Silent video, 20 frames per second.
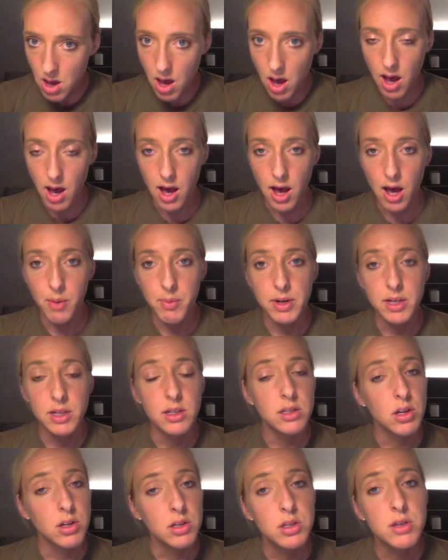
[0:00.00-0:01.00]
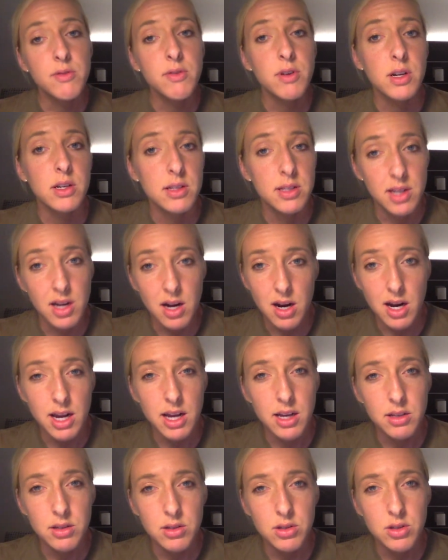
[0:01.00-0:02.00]
but it is also very
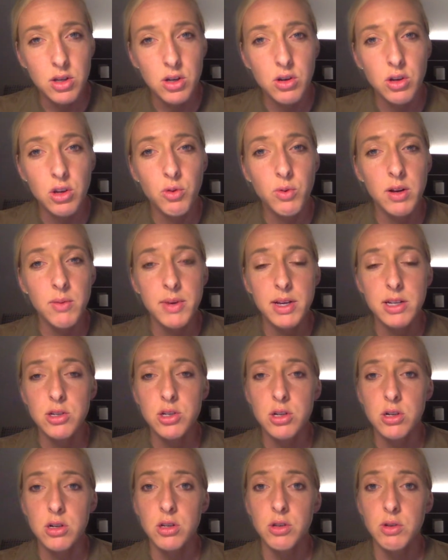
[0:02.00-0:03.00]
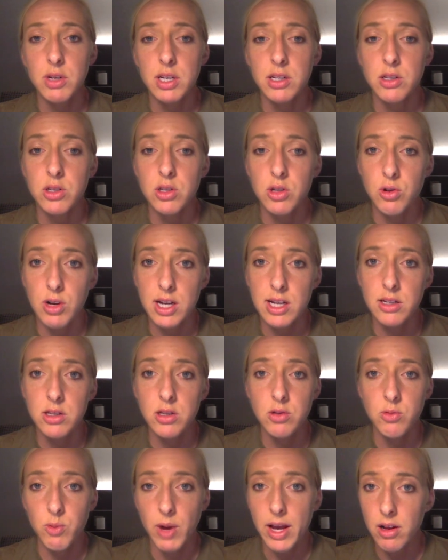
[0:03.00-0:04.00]
serious. So you want to make sure you get screened
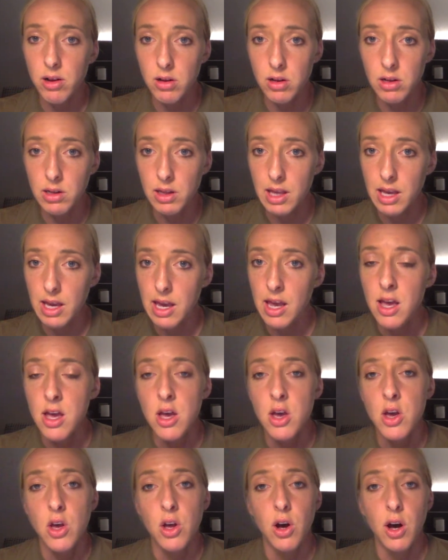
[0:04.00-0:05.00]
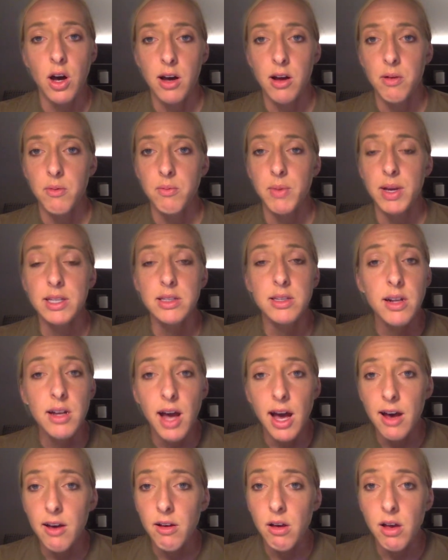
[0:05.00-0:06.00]
regularly, maintain a
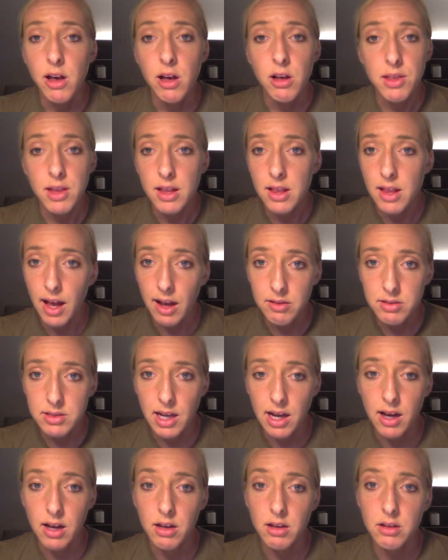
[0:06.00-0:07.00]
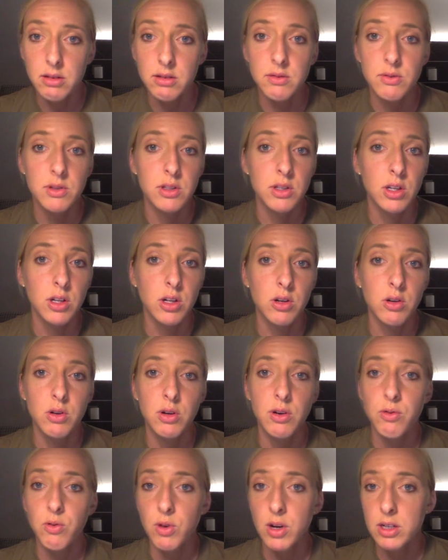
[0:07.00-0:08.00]
healthy lifestyle,
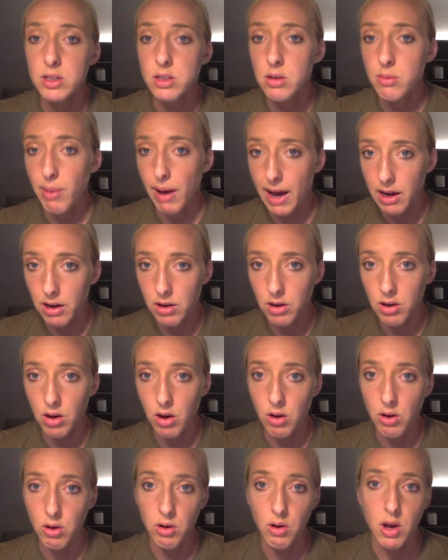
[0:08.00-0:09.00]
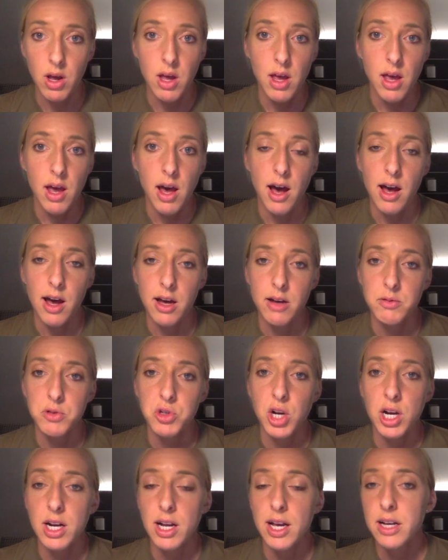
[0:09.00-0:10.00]
avoid tobacco,
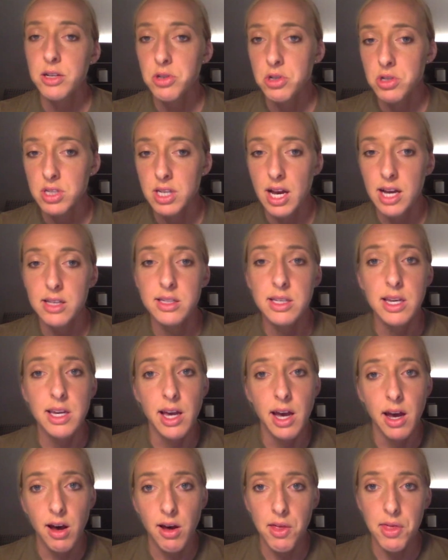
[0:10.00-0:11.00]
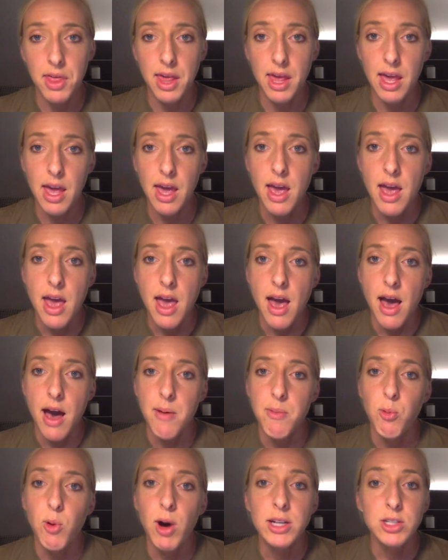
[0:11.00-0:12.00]
try to exercise, eat healthy,
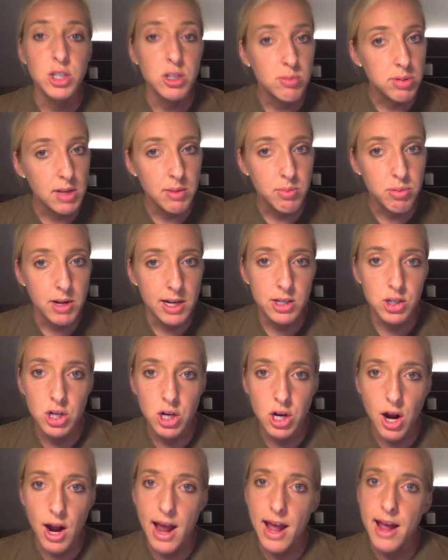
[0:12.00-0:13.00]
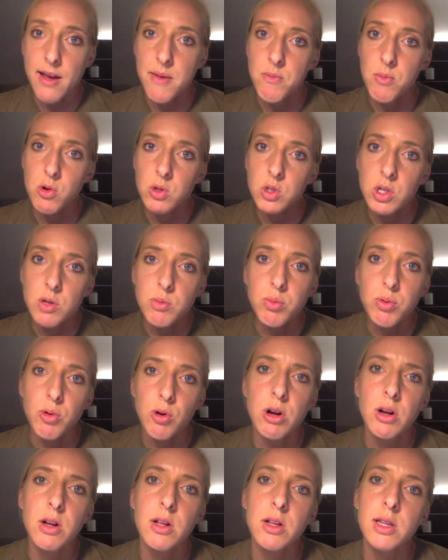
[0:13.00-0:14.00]
watch your blood pressure, and most
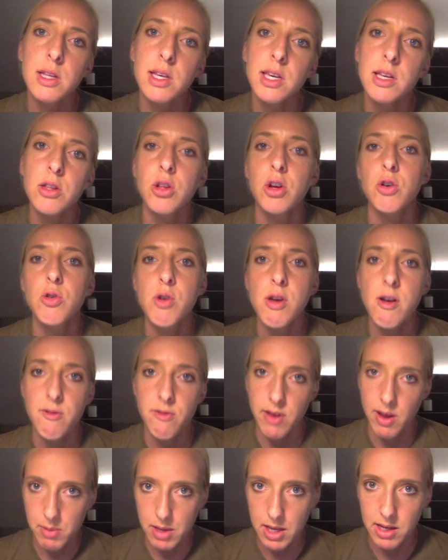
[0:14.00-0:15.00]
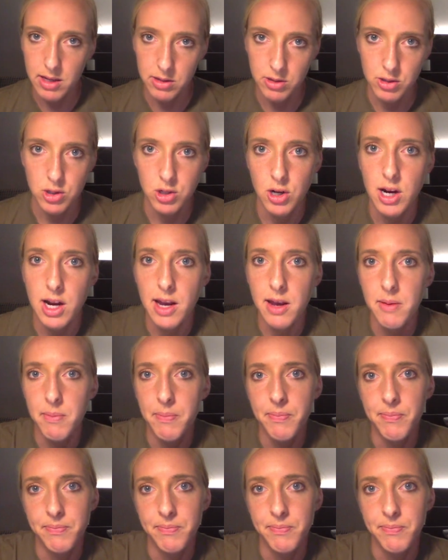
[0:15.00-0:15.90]
importantly, know your family history.